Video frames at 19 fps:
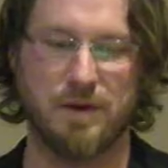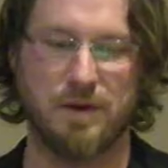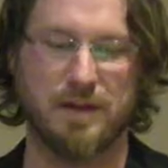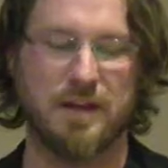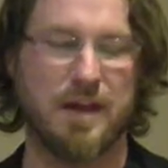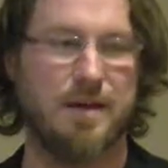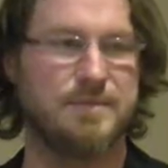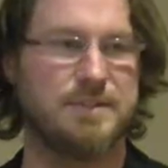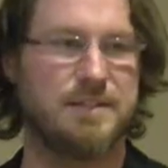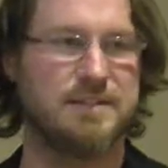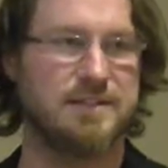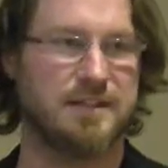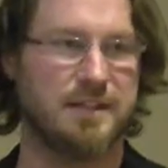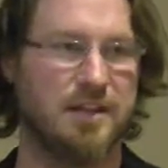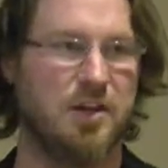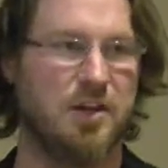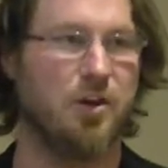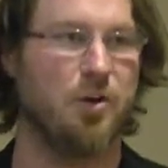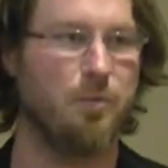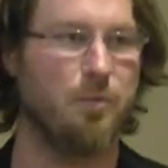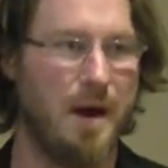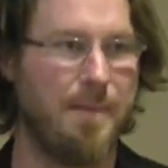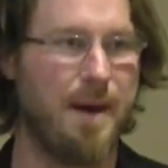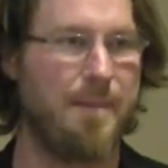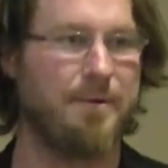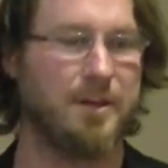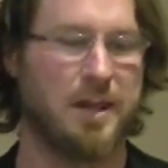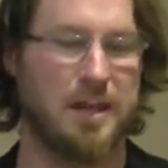it comes to secure web
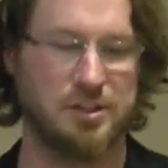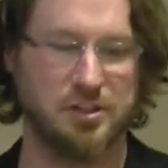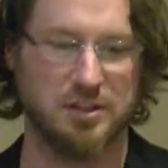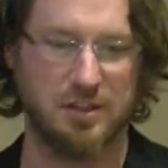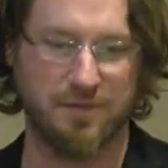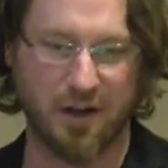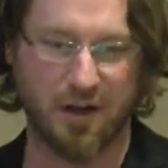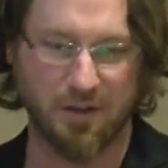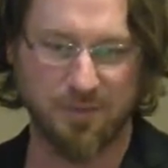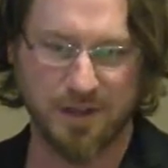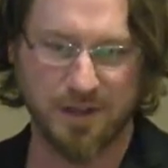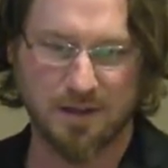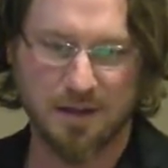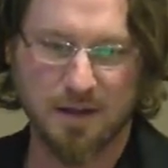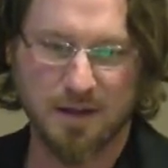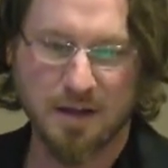application development.